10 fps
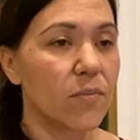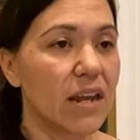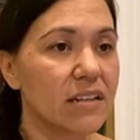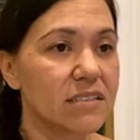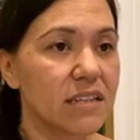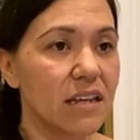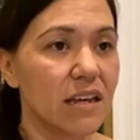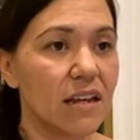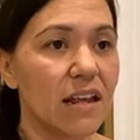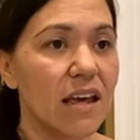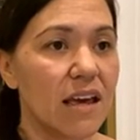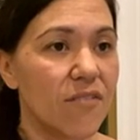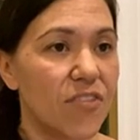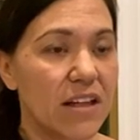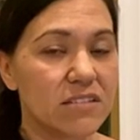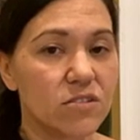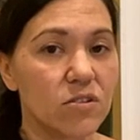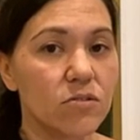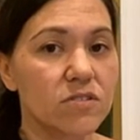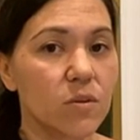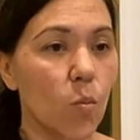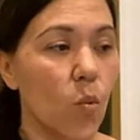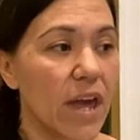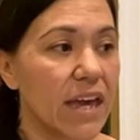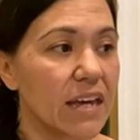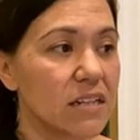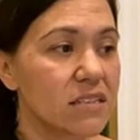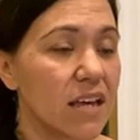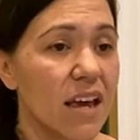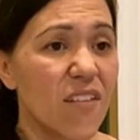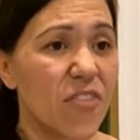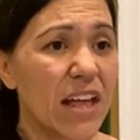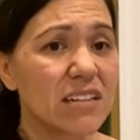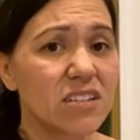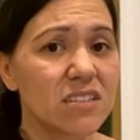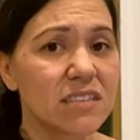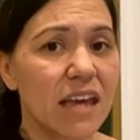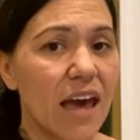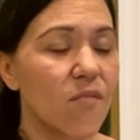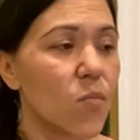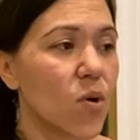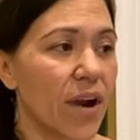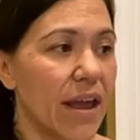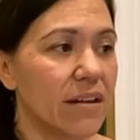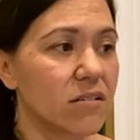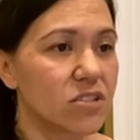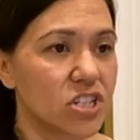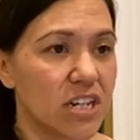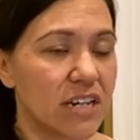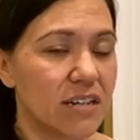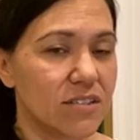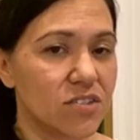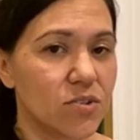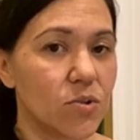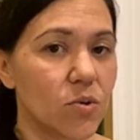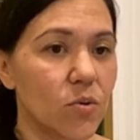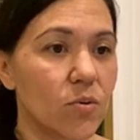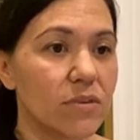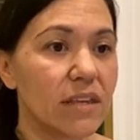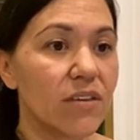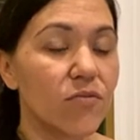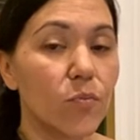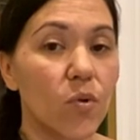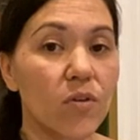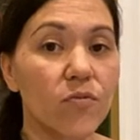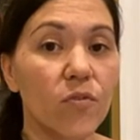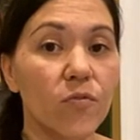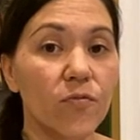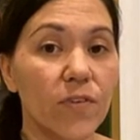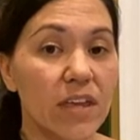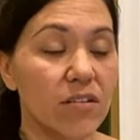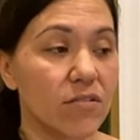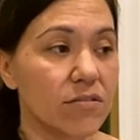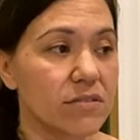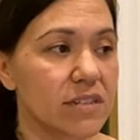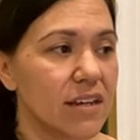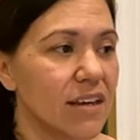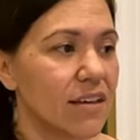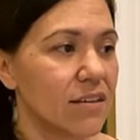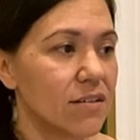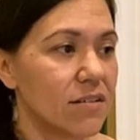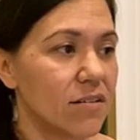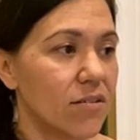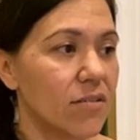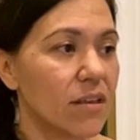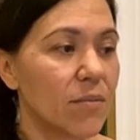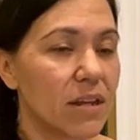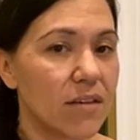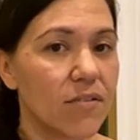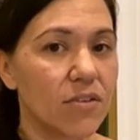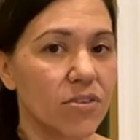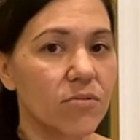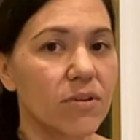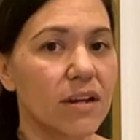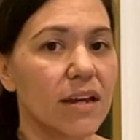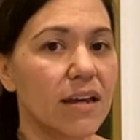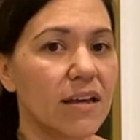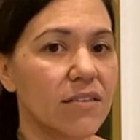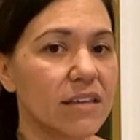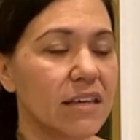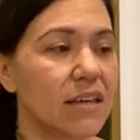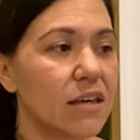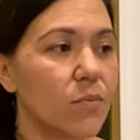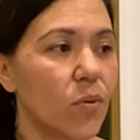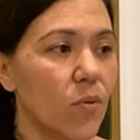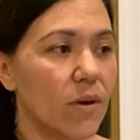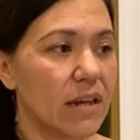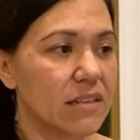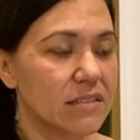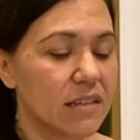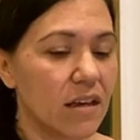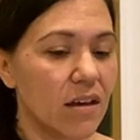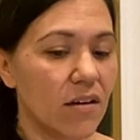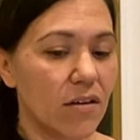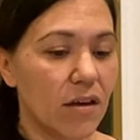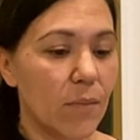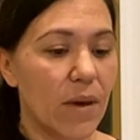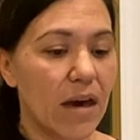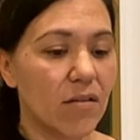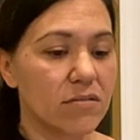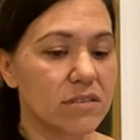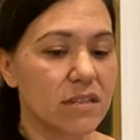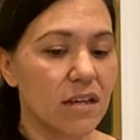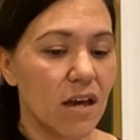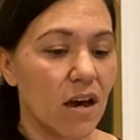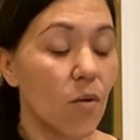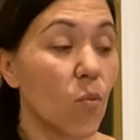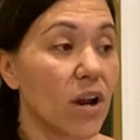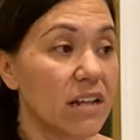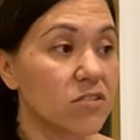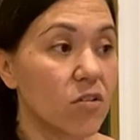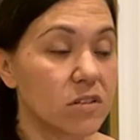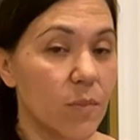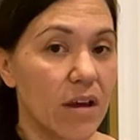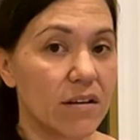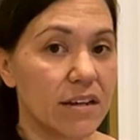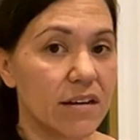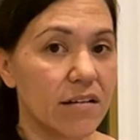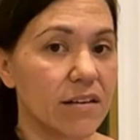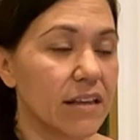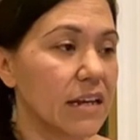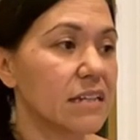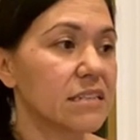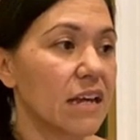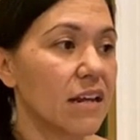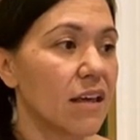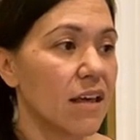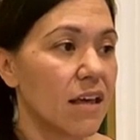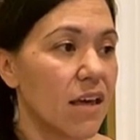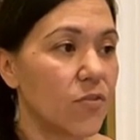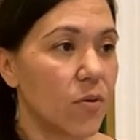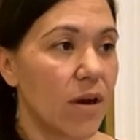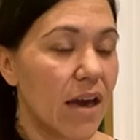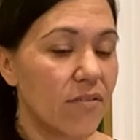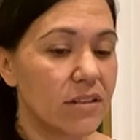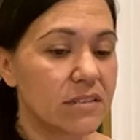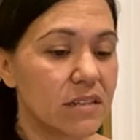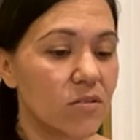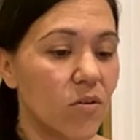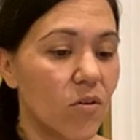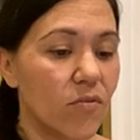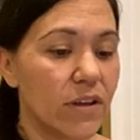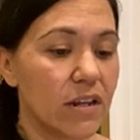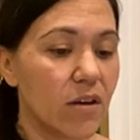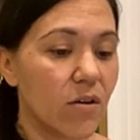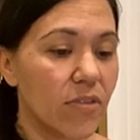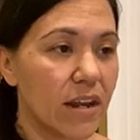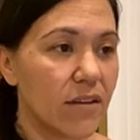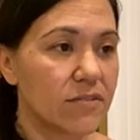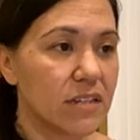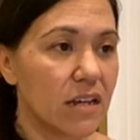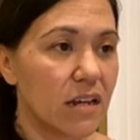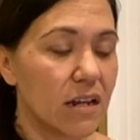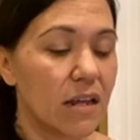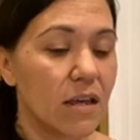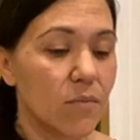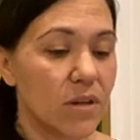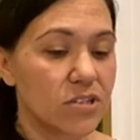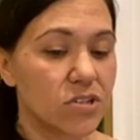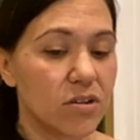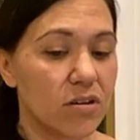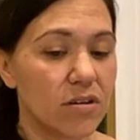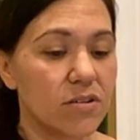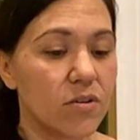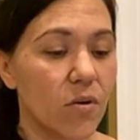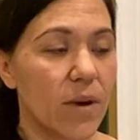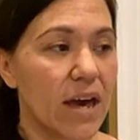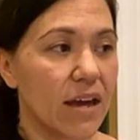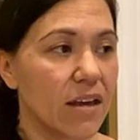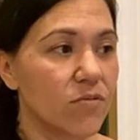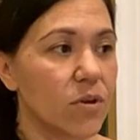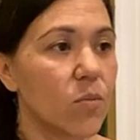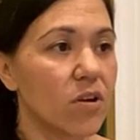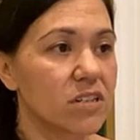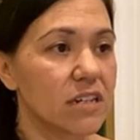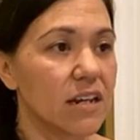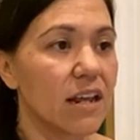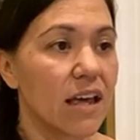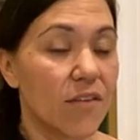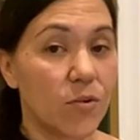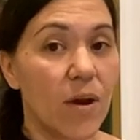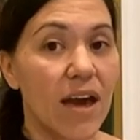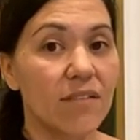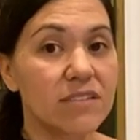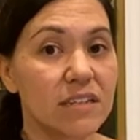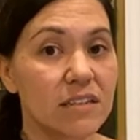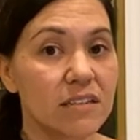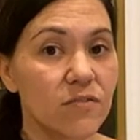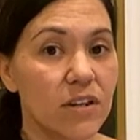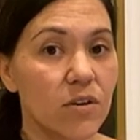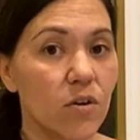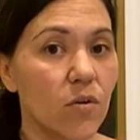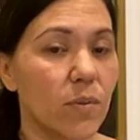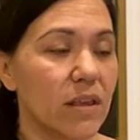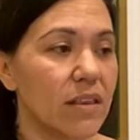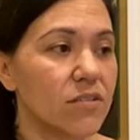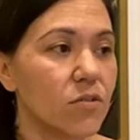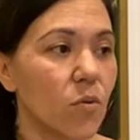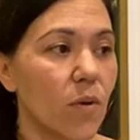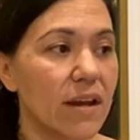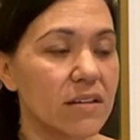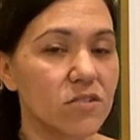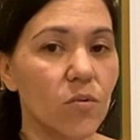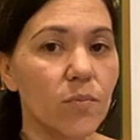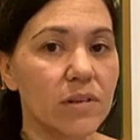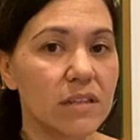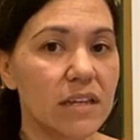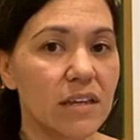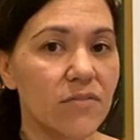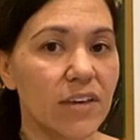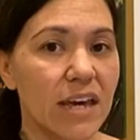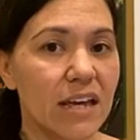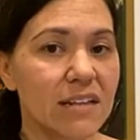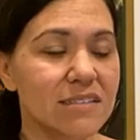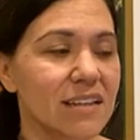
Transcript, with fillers: medicine, if that's to lose some weight, if that's just to have more energy to live more fulfilled, you know, I'm going to give you three key points uh, about um, what I talked about here. And like I said, if you haven't seen the whole video that I've done, make sure you go back and rewatch it. If you have seen this video, but you quite don't believe yet,